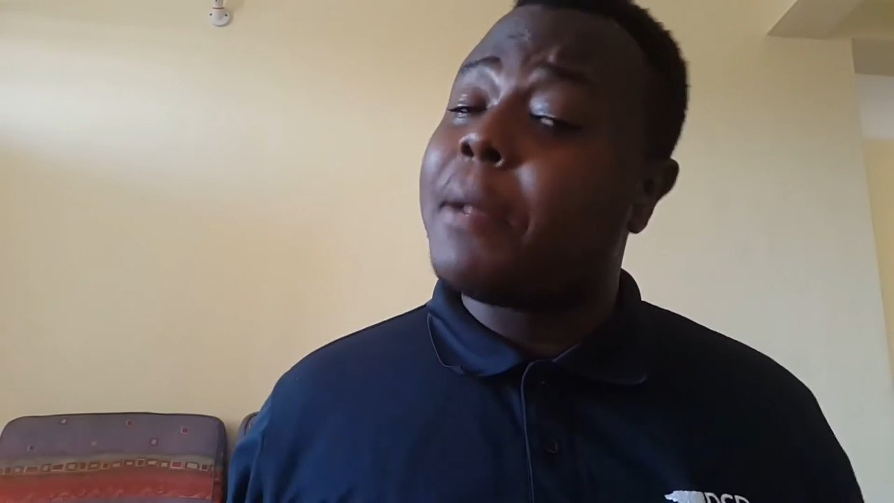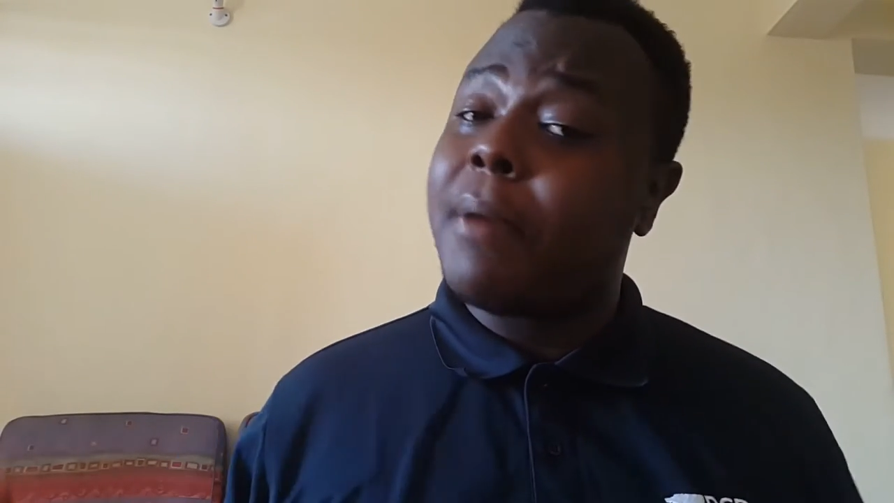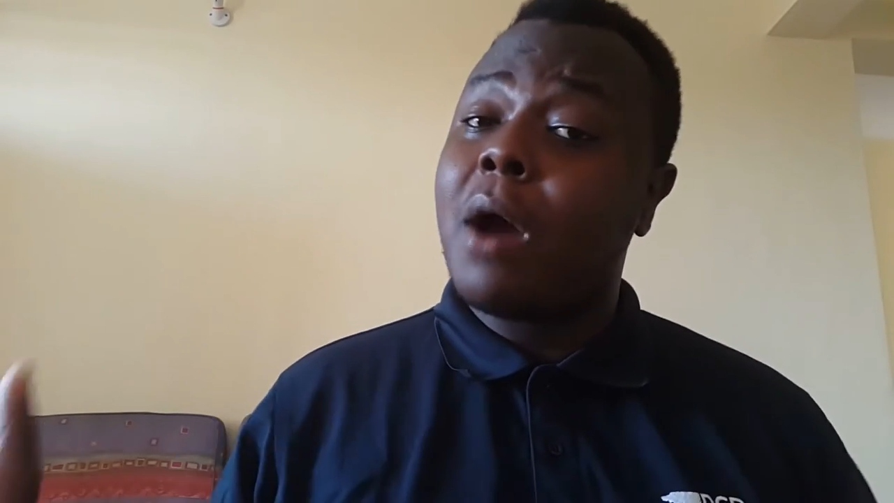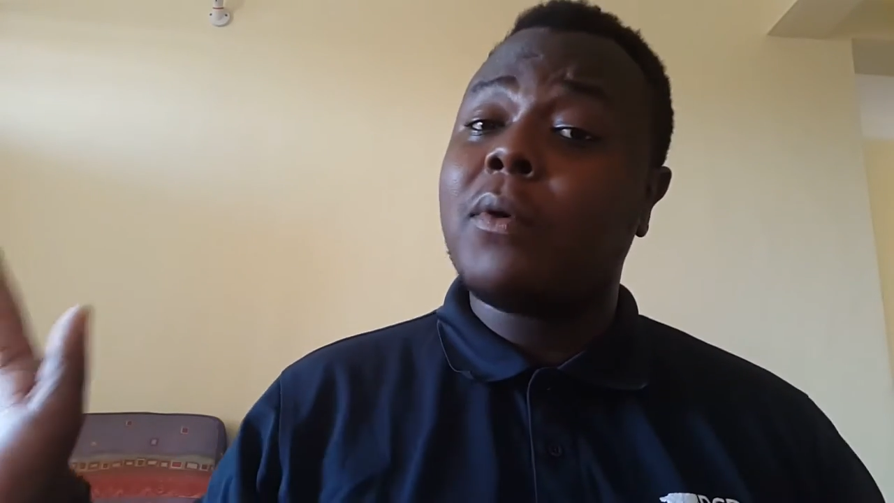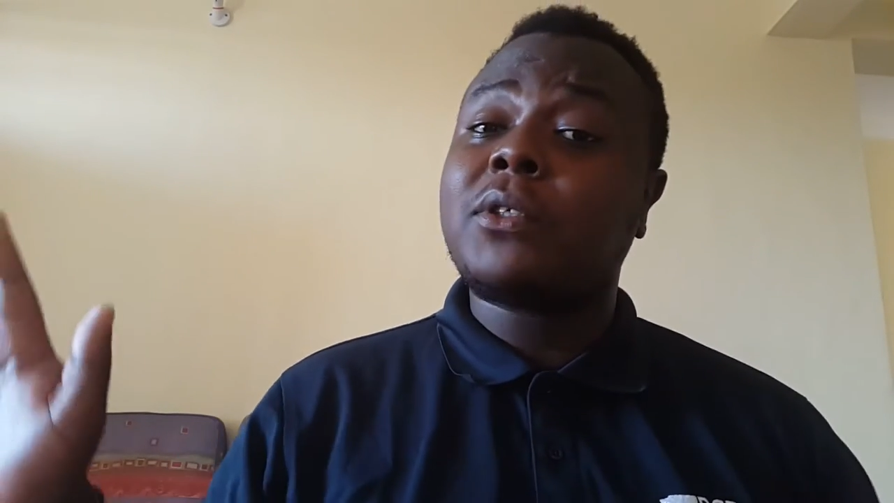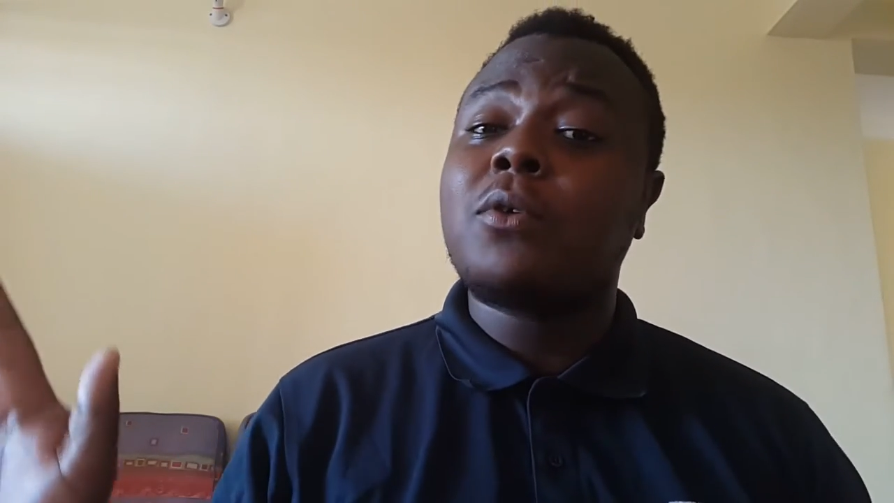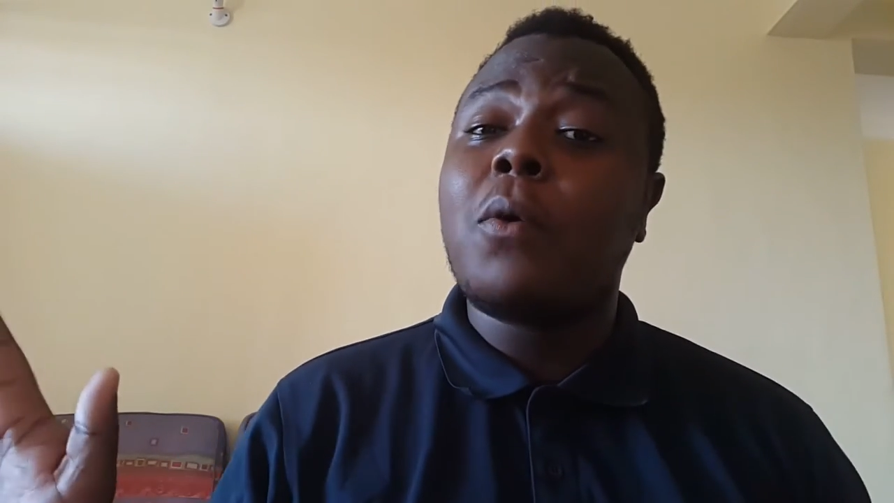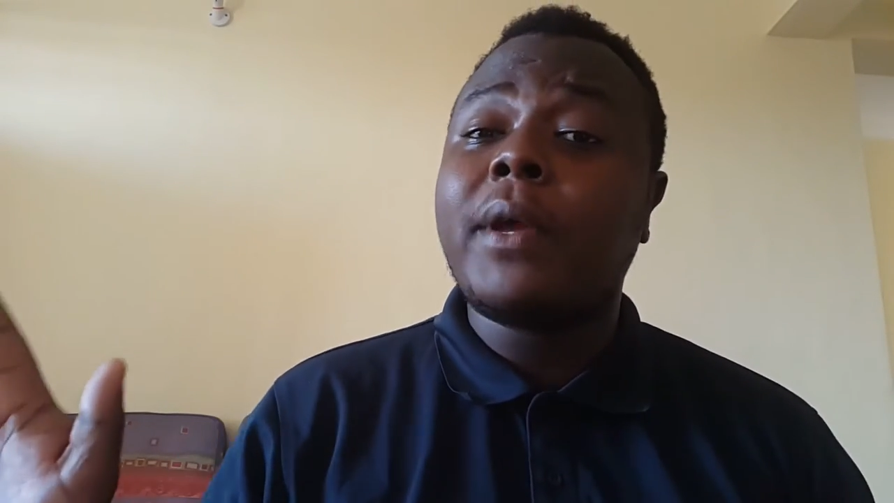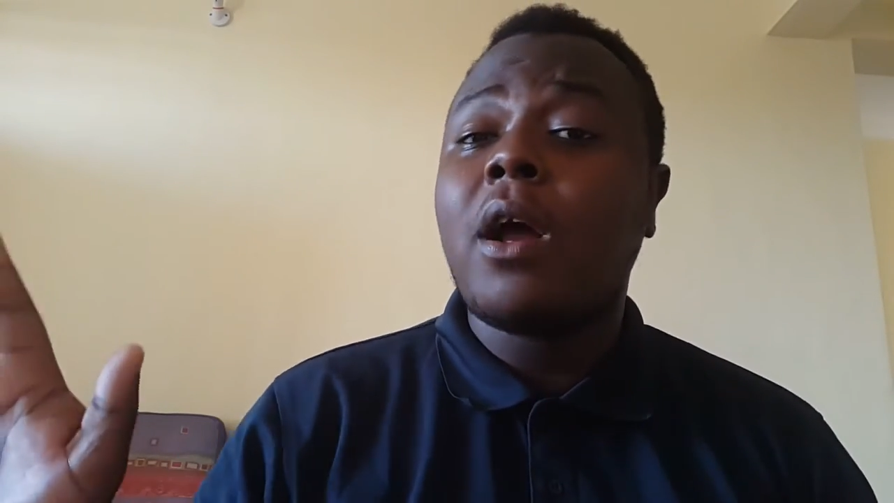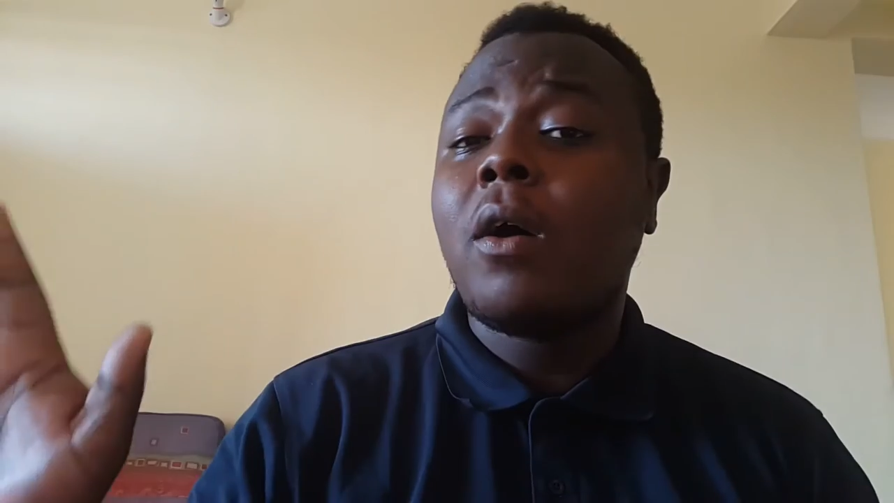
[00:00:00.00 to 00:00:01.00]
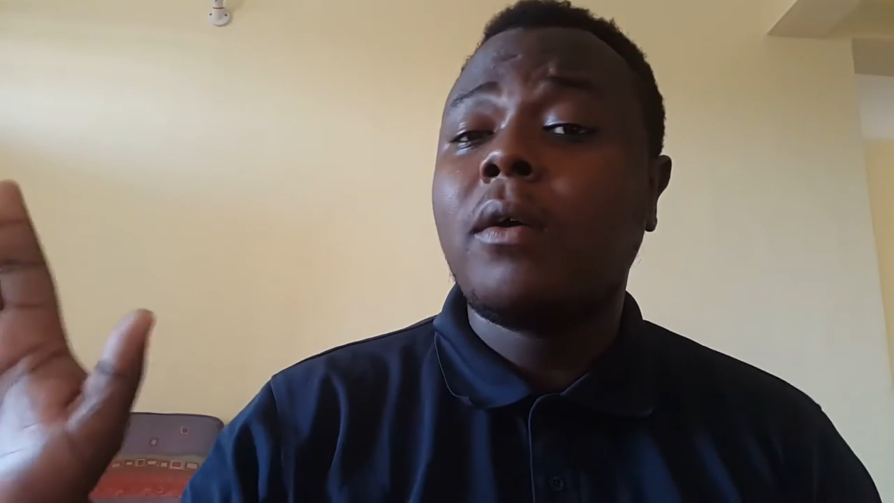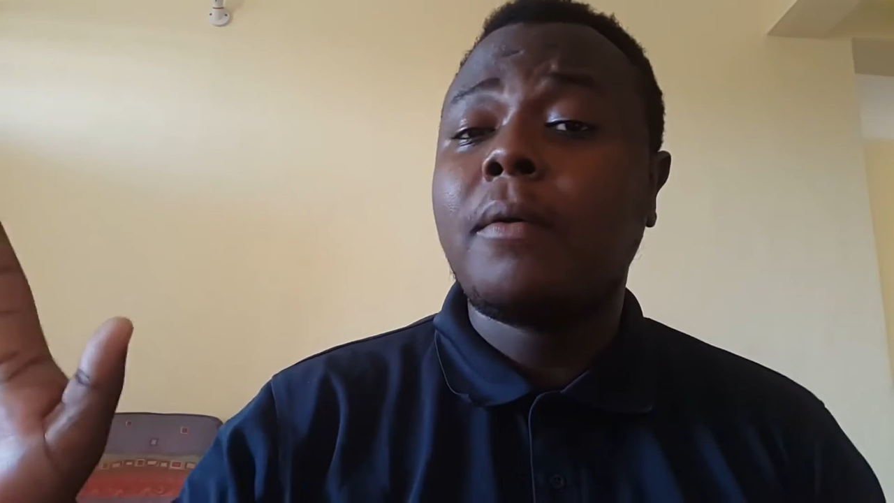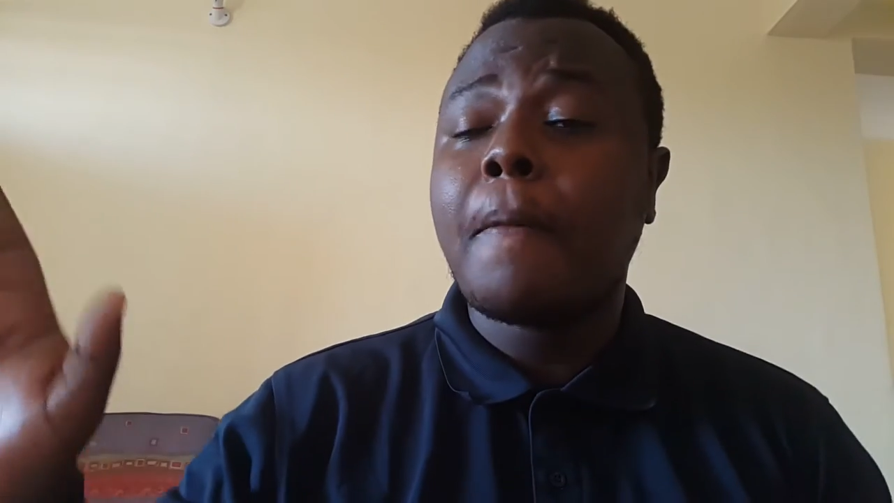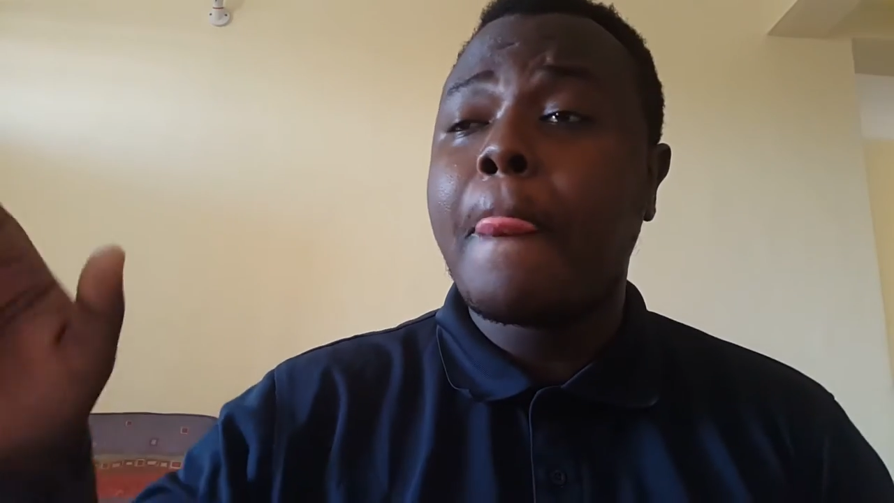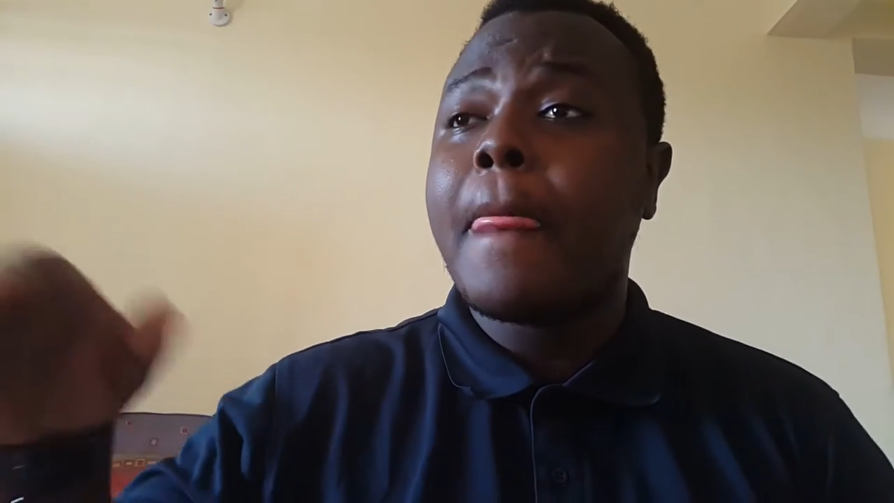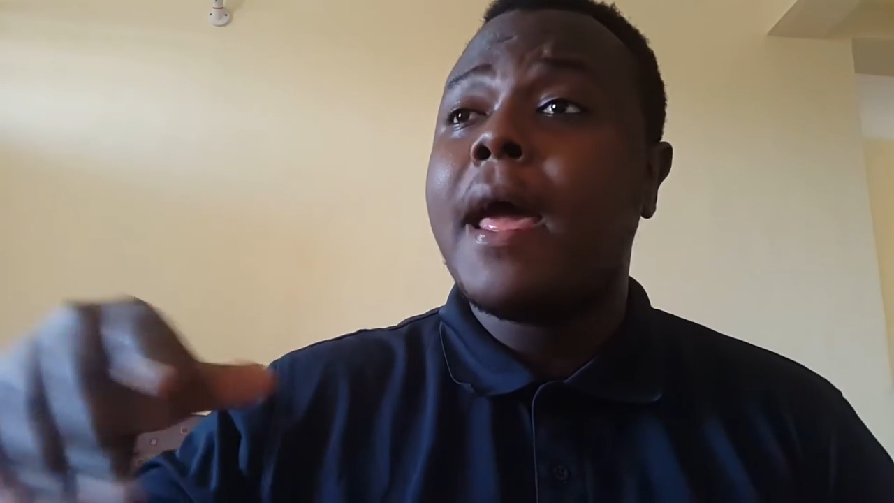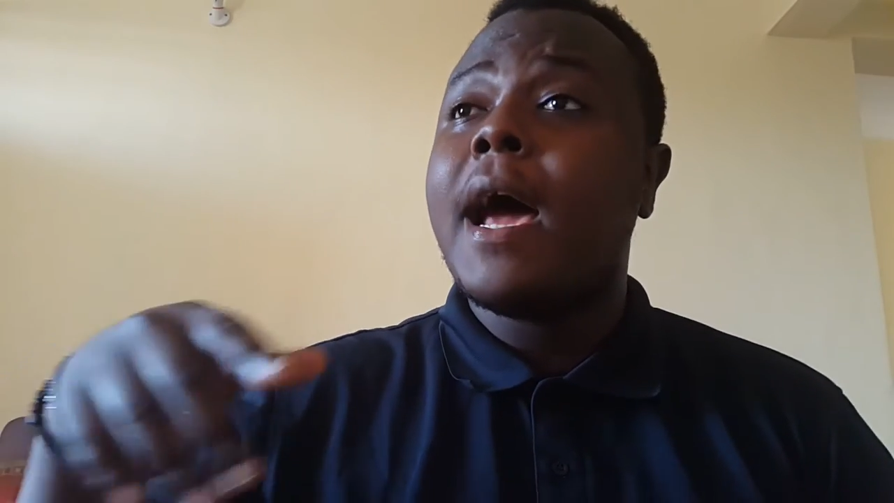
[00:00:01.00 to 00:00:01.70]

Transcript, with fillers: about what's going on.